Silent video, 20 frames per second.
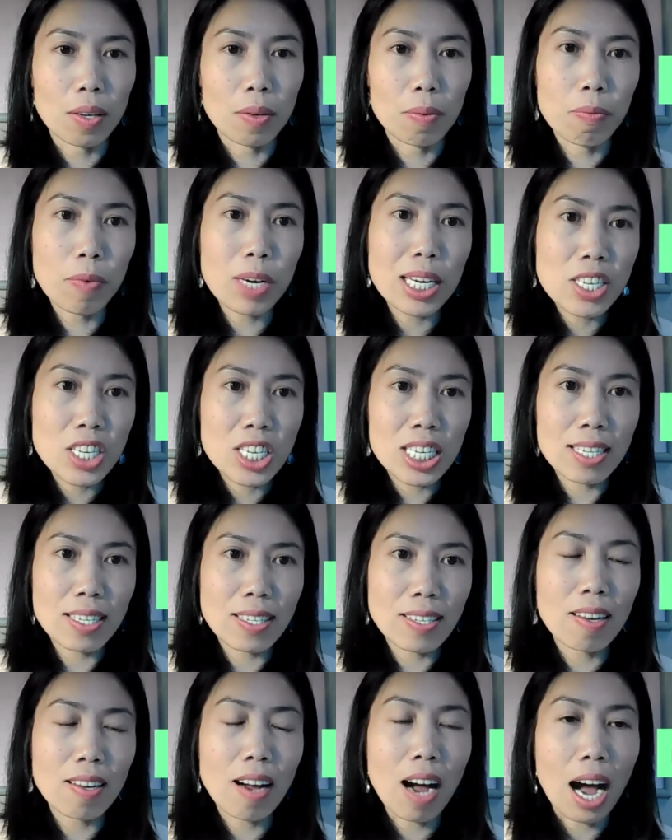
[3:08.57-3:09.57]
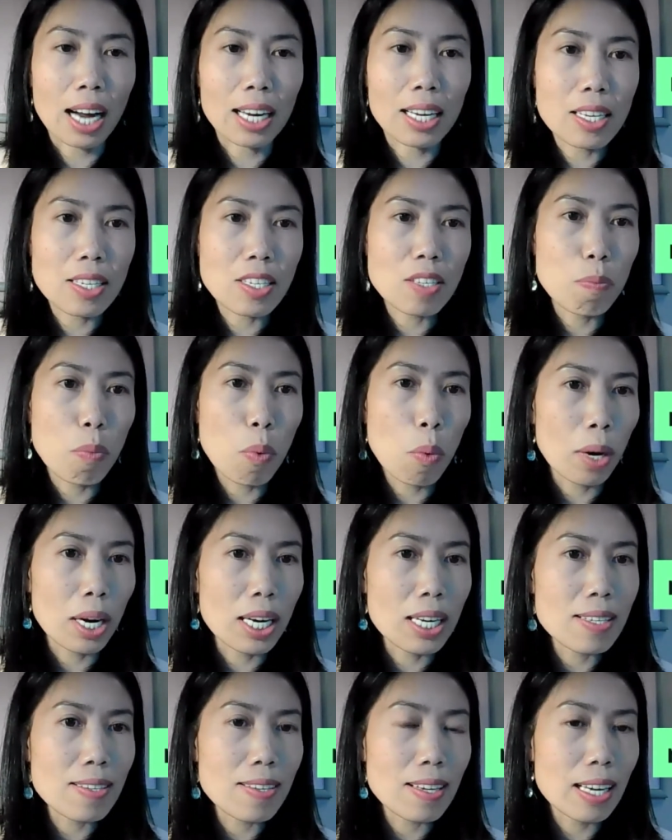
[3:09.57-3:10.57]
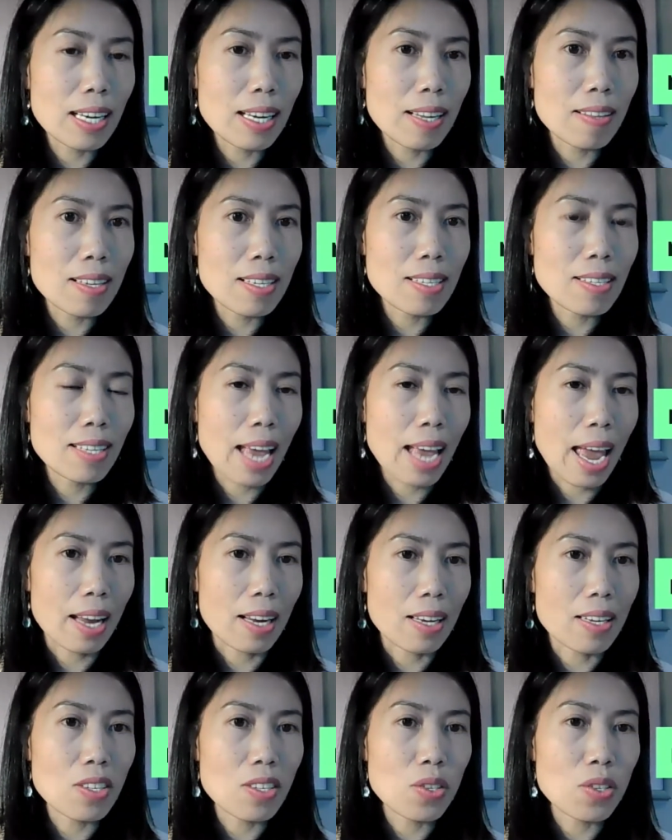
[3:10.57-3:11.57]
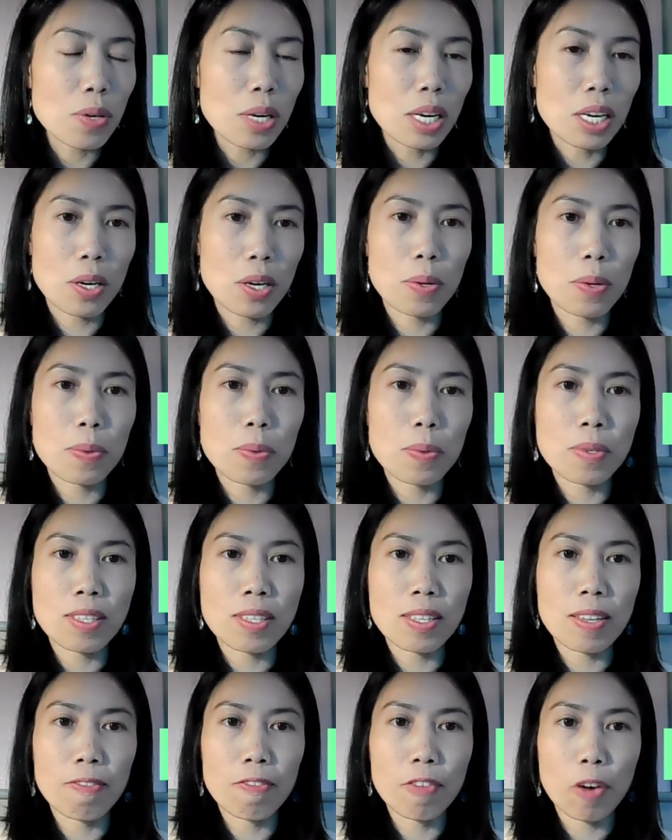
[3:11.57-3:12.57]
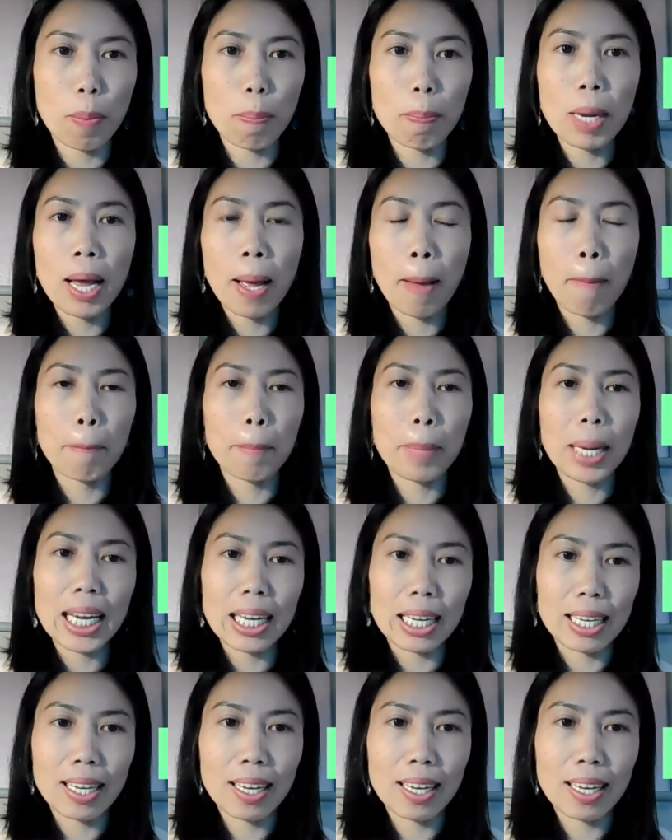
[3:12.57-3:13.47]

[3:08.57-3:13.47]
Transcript: reaches the highest point, and in this case, you can use the verb peak.